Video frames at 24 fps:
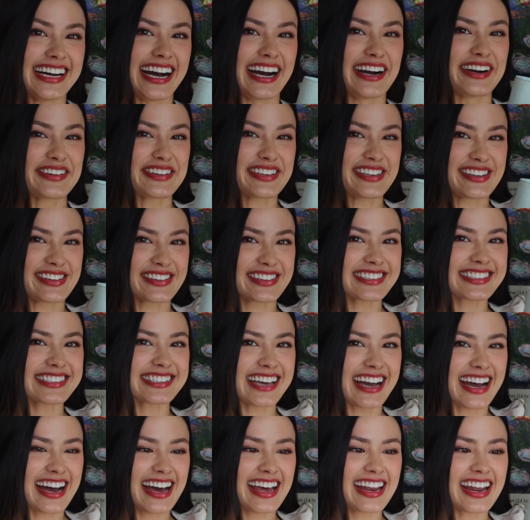How cute is
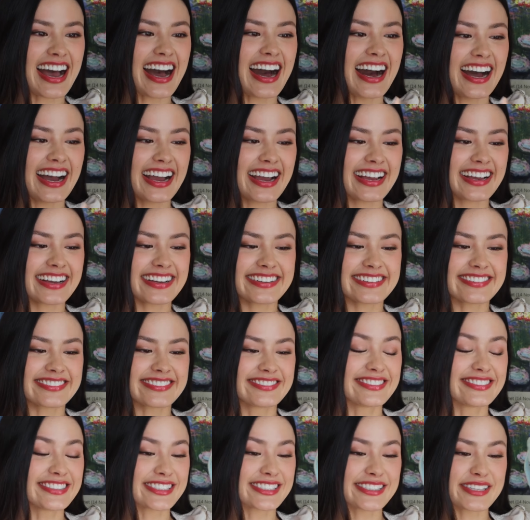that? I
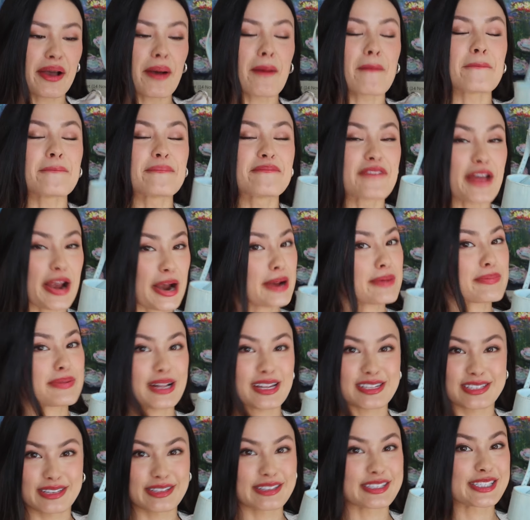was very
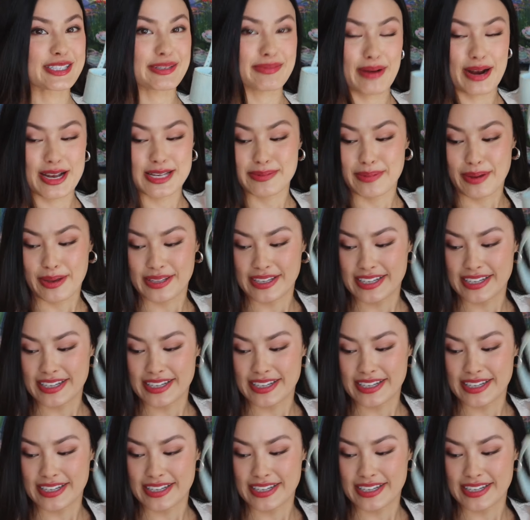pleasantly surprised by